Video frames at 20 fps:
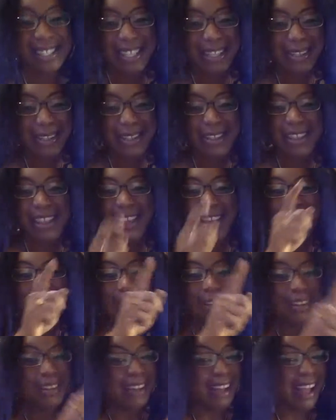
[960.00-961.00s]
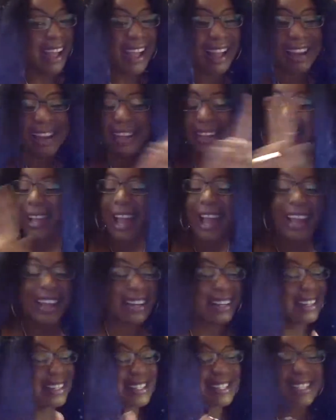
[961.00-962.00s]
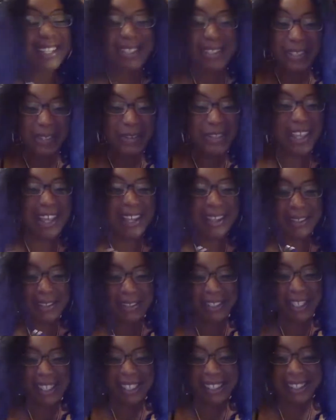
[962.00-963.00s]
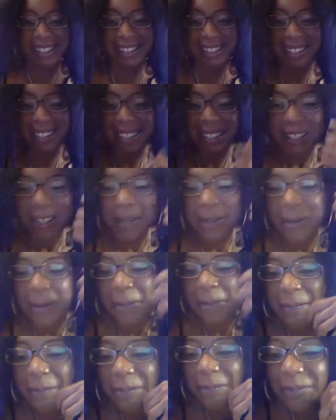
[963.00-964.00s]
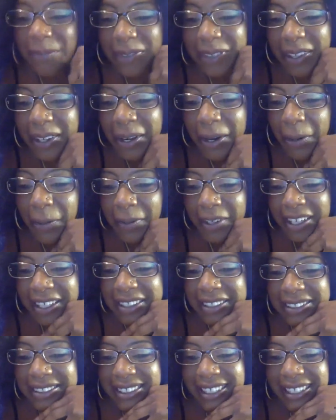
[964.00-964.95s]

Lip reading: tell you that. I didn't tell you that, okay? When I use